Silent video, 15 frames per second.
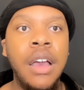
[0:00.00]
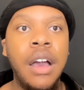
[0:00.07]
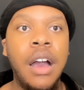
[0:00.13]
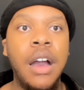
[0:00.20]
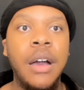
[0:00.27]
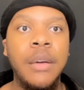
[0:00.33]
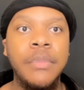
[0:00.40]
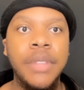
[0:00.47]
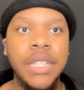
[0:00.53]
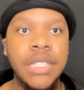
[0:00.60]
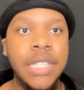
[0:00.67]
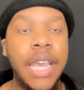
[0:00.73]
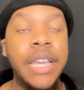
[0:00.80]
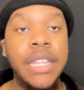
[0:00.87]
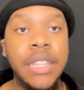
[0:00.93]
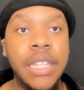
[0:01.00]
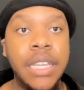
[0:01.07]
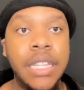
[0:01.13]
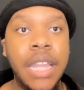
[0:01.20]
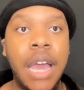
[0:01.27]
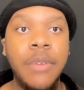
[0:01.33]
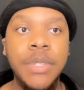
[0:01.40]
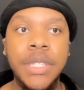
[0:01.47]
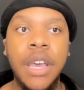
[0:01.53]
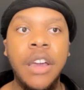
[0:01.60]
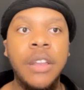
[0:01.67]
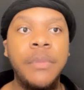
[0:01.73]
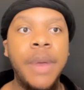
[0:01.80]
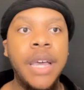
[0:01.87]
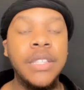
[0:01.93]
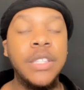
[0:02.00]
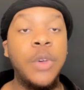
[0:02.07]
the second thing that I was talking about.